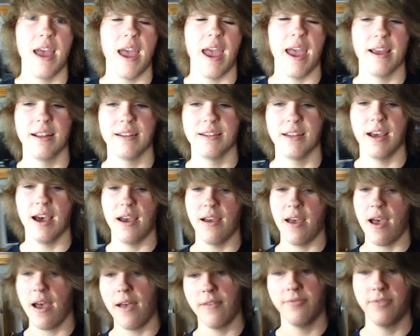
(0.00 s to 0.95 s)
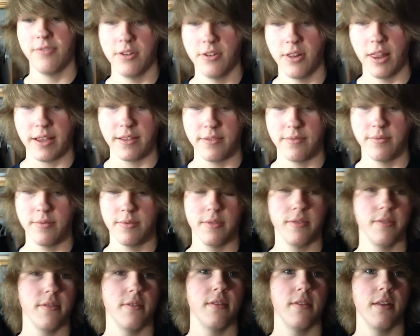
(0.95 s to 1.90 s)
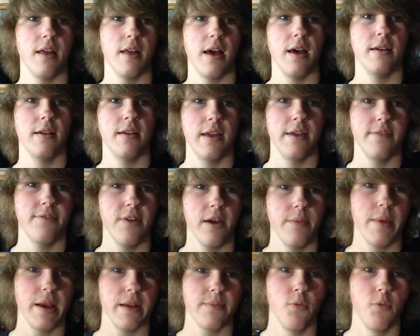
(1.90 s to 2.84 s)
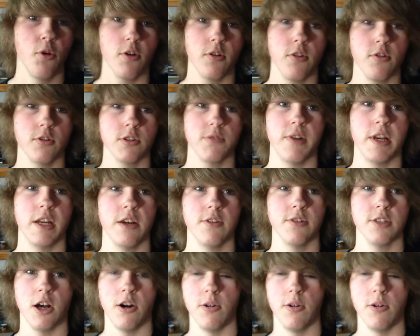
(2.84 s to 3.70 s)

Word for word: and I, I feel like if I make more of those videos,